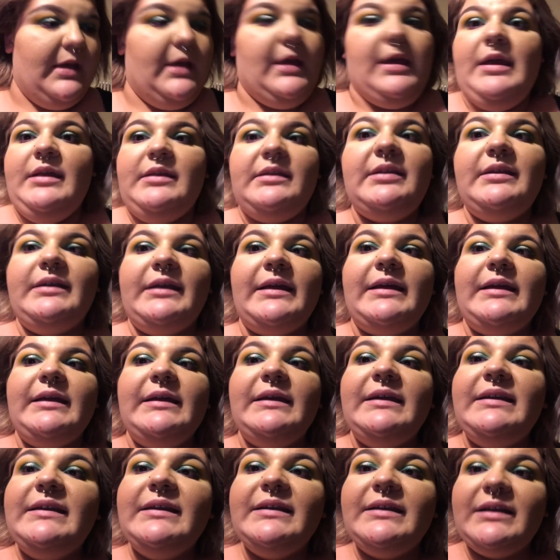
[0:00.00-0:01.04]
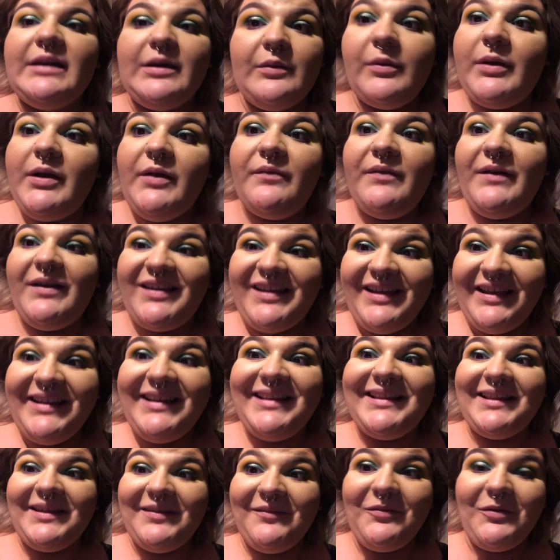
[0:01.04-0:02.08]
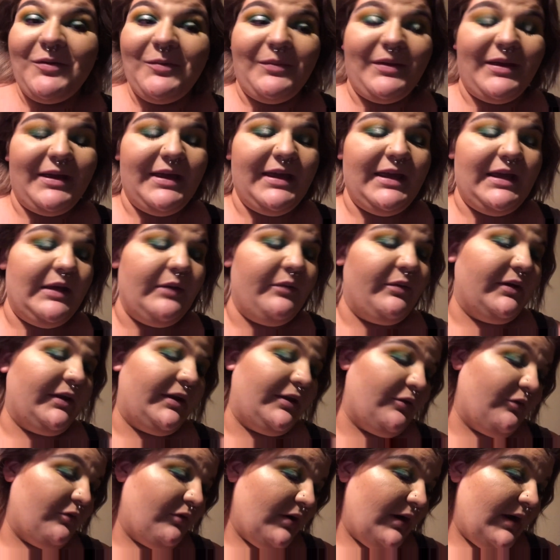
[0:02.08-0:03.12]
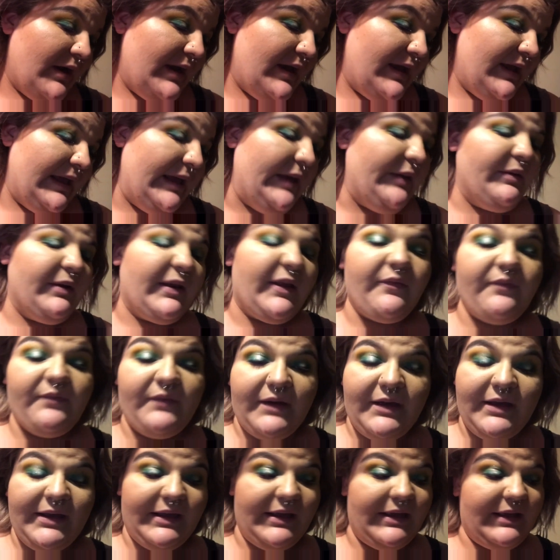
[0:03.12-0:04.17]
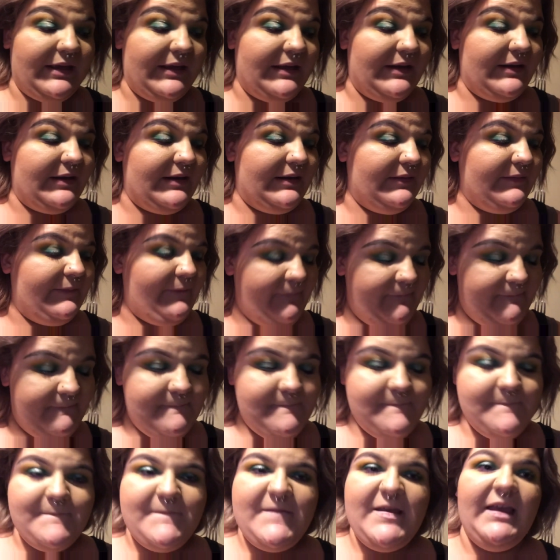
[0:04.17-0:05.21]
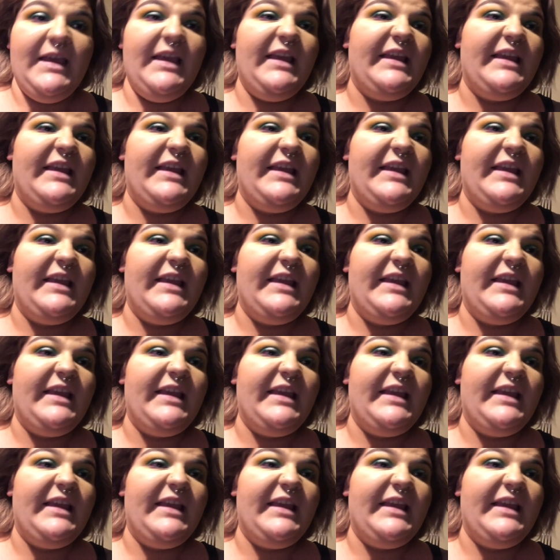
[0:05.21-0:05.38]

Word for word: tonight he did not want to fucking sleep for me. He was crying, he was fussy and he's